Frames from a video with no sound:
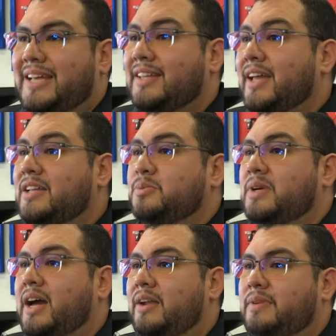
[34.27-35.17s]
Take the
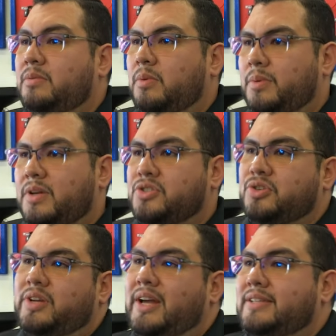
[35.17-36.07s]
guesswork out of it. What we're gonna
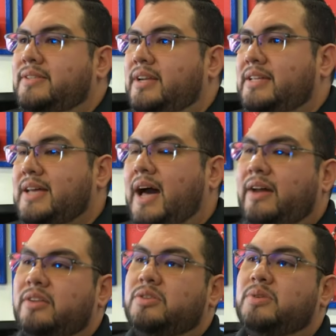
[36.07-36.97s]
show you guys today is how
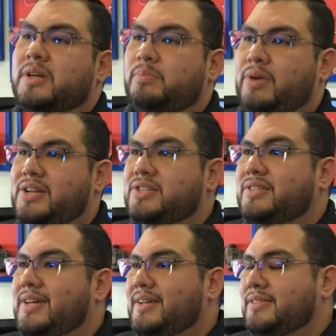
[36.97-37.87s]
to do a compression
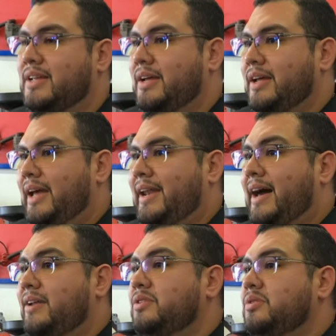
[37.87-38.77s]
test and
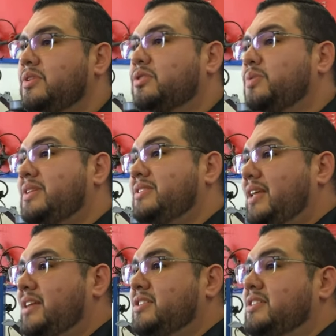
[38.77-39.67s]
how to do the three
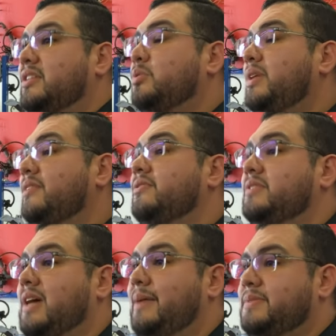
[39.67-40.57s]
stages and three different
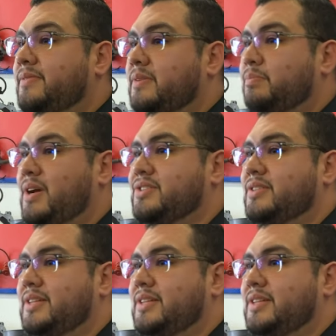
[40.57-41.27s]
types of compression